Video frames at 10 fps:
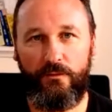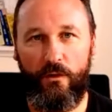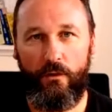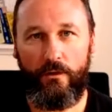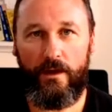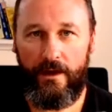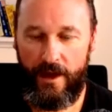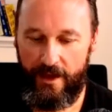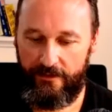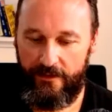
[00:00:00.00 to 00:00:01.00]
all.
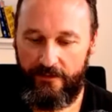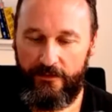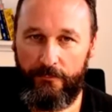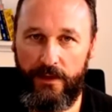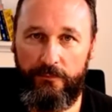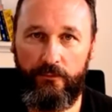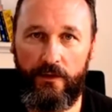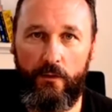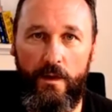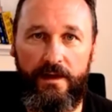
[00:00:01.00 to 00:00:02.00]
And the people
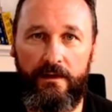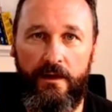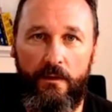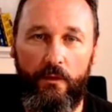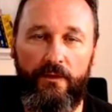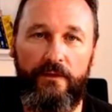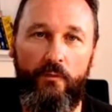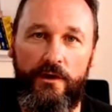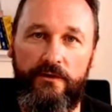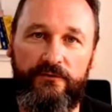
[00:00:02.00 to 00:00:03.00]
that quit,
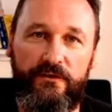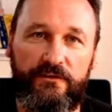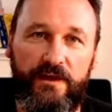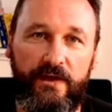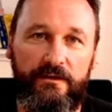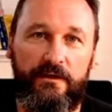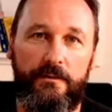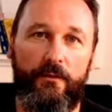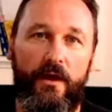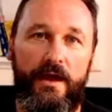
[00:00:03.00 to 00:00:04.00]
what you've just done to
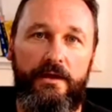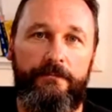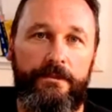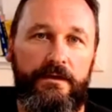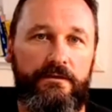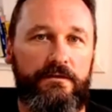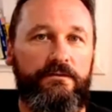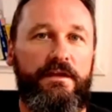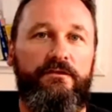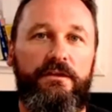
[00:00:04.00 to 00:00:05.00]
your brain is
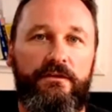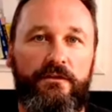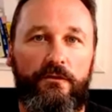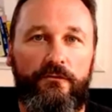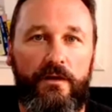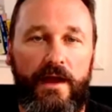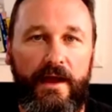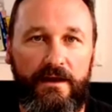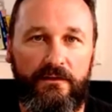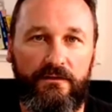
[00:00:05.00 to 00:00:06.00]
you've given yourself
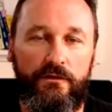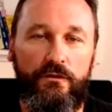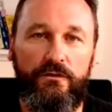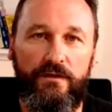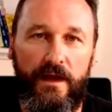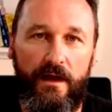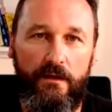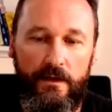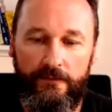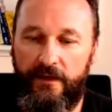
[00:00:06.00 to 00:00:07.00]
an excuse
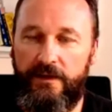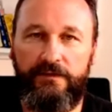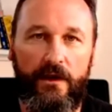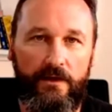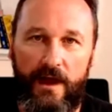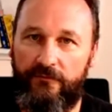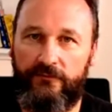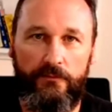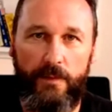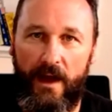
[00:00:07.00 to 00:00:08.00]
now that you don't
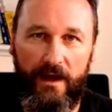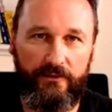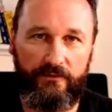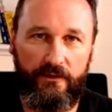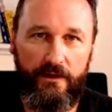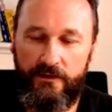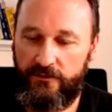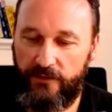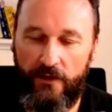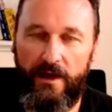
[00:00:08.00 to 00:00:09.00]
have to pass. You
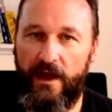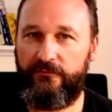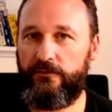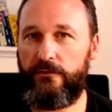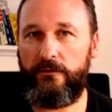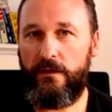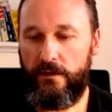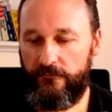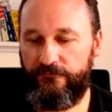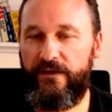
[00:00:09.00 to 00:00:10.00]
don't have to
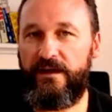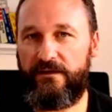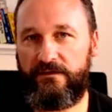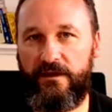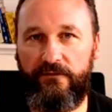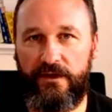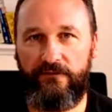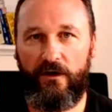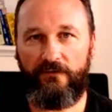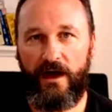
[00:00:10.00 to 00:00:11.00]
finish
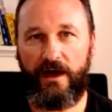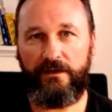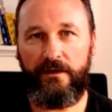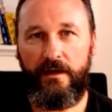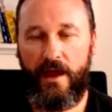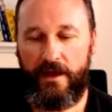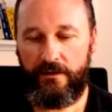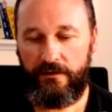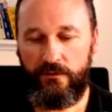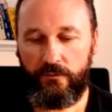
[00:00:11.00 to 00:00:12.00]
75 hard.
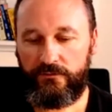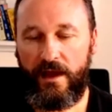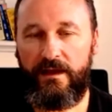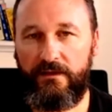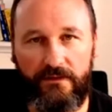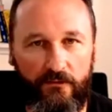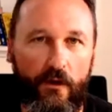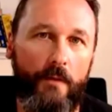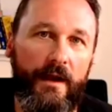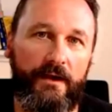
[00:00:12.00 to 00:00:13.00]
And you'll say to yourself,
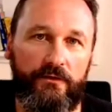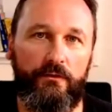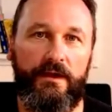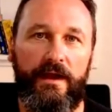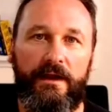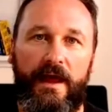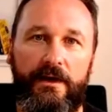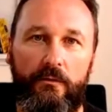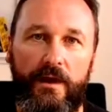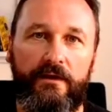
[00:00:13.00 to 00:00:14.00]
oh, I'm going to do it again
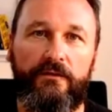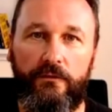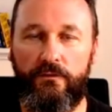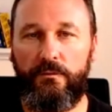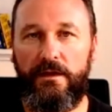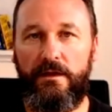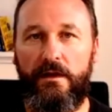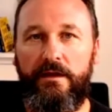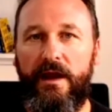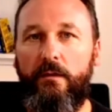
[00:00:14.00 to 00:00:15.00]
later when it suits me.
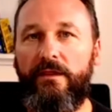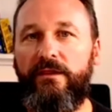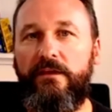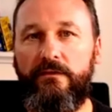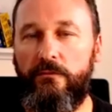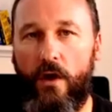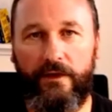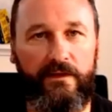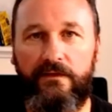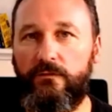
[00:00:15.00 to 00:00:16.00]
You know, when things are
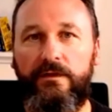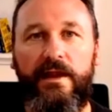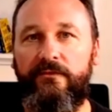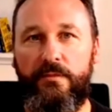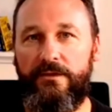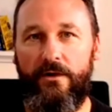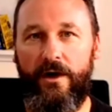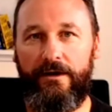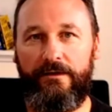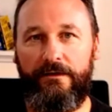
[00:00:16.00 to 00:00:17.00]
right. Things will never be right.